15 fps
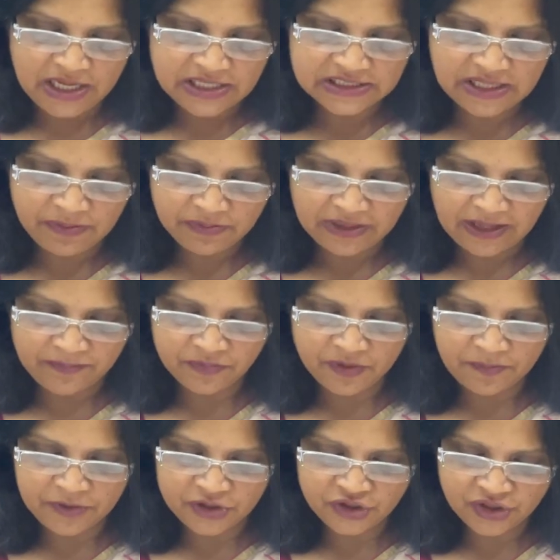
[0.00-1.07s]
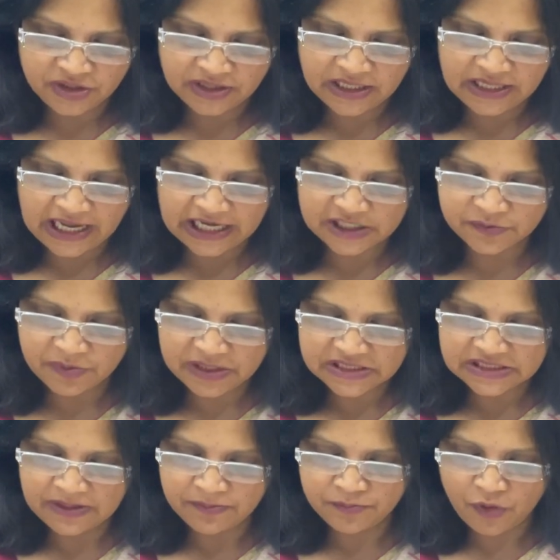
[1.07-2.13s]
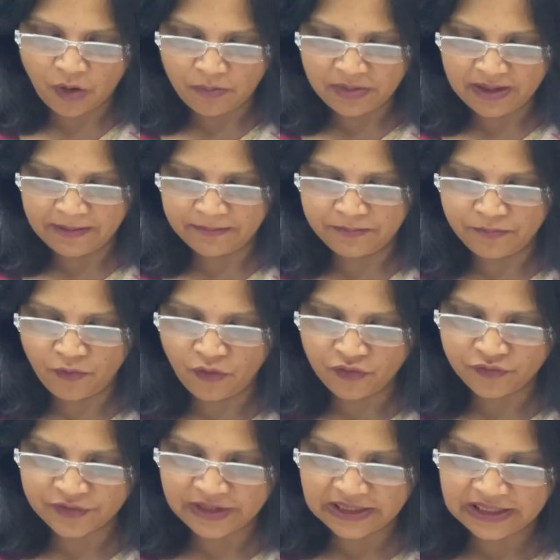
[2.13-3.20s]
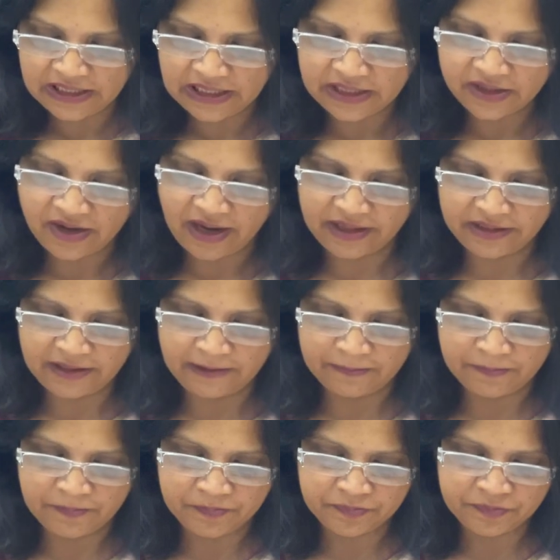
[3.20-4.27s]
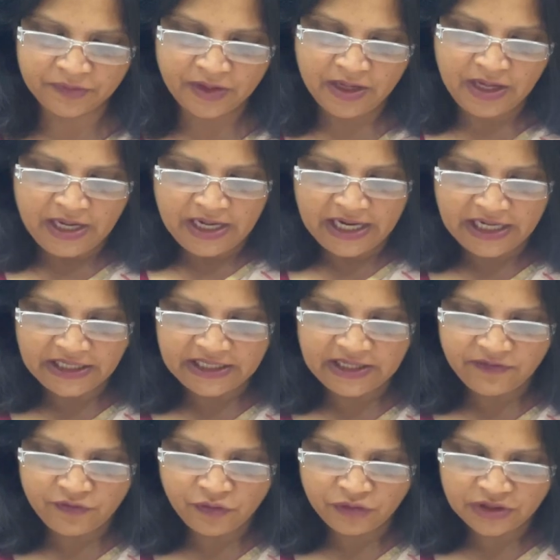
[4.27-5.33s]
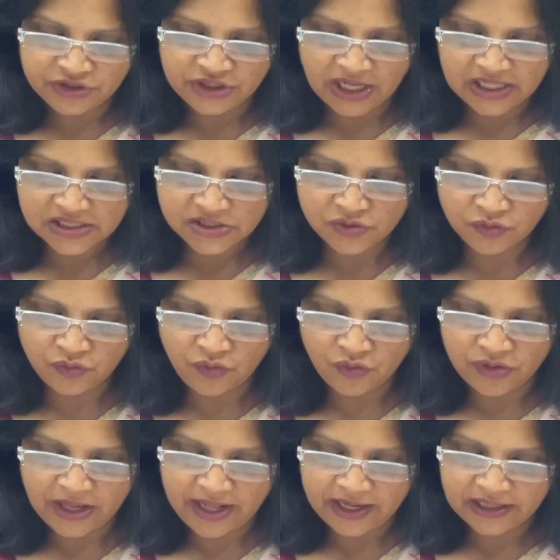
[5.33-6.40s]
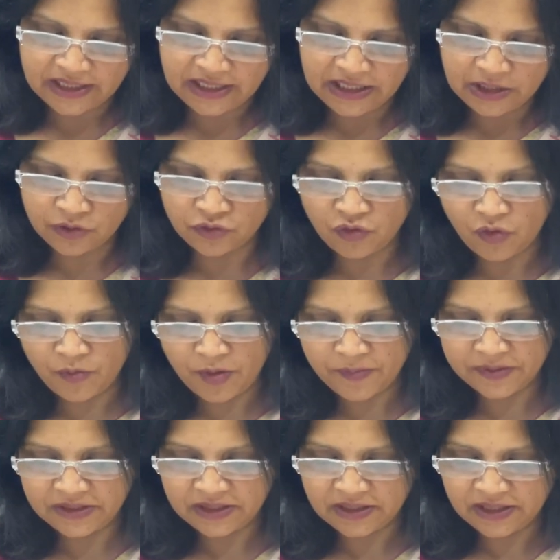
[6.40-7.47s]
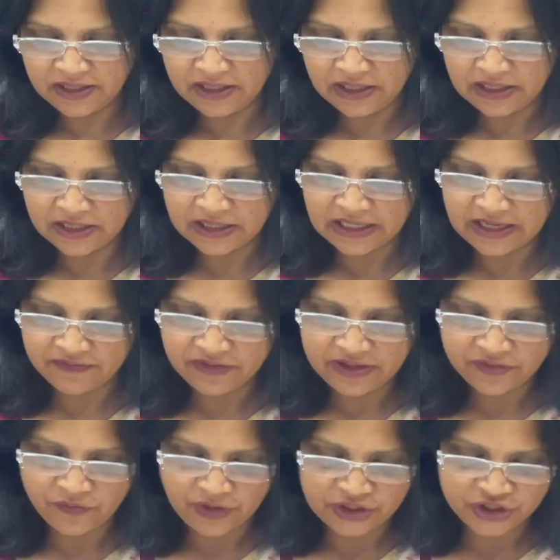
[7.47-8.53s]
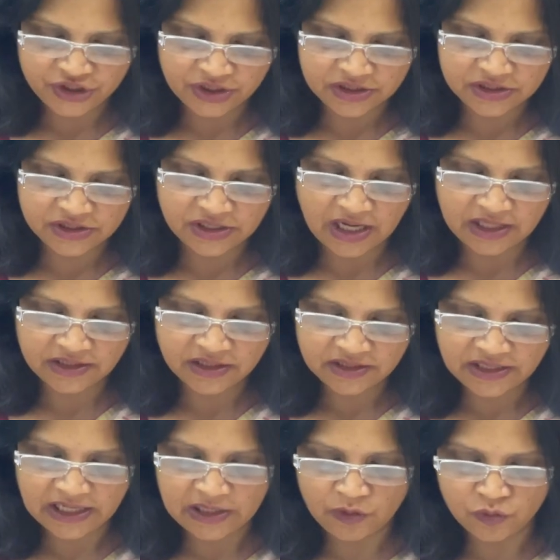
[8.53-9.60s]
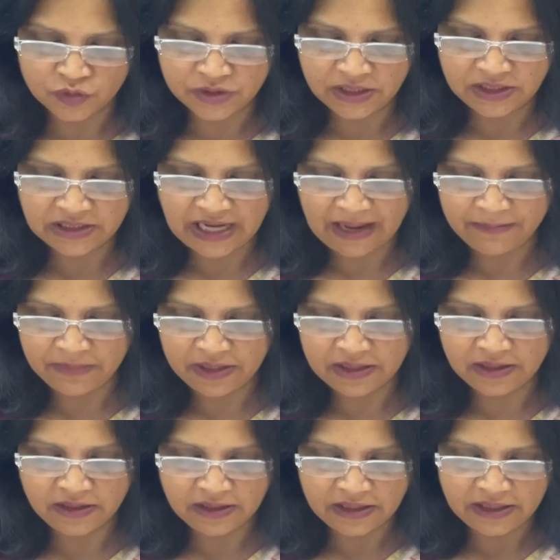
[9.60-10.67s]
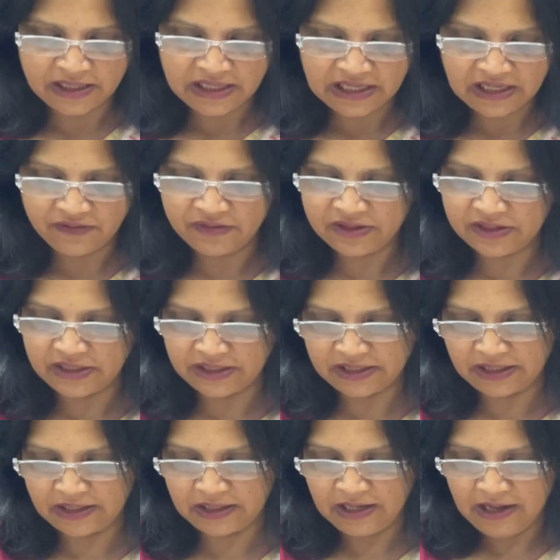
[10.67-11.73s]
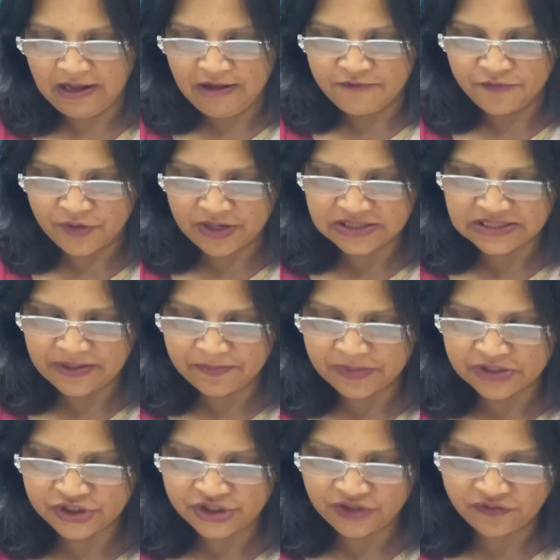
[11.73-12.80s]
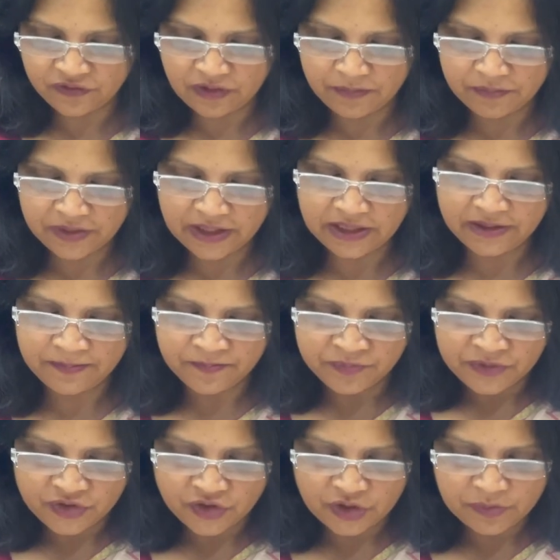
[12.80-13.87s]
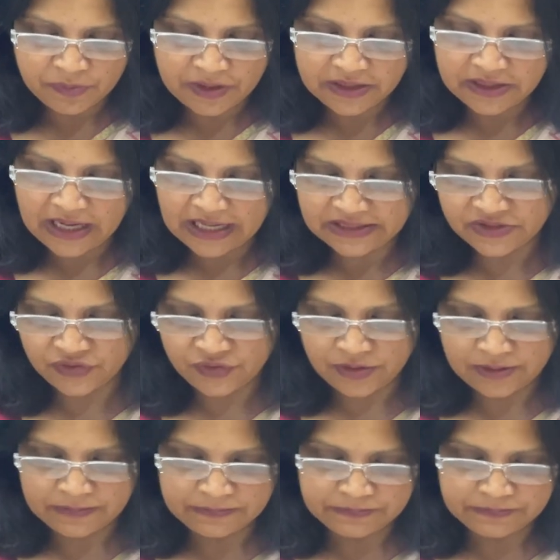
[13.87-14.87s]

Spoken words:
Sometimes the patient can express some problem more freely in writing. It gives you the chance to go directly into the homeopathically relevant questions rather than losing time in irrelevant detail. For example, chief complaint, treatment, etc.